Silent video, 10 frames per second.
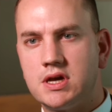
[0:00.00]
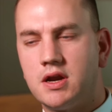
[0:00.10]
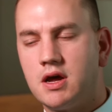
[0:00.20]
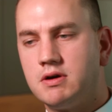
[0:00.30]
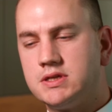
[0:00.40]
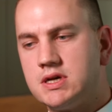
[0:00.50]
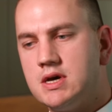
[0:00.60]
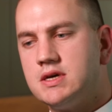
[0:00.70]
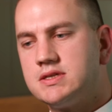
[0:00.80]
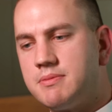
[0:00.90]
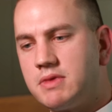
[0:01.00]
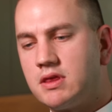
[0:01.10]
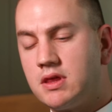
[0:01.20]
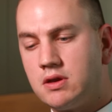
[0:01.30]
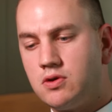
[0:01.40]
I know it's
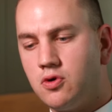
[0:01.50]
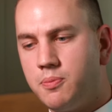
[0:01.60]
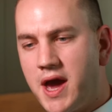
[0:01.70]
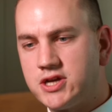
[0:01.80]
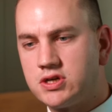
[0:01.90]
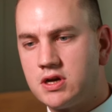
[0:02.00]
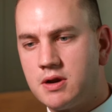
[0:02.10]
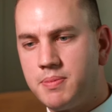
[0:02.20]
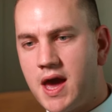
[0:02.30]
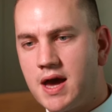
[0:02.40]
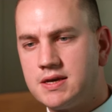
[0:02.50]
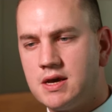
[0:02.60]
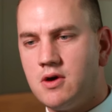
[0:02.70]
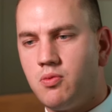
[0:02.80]
something that you're passionate about.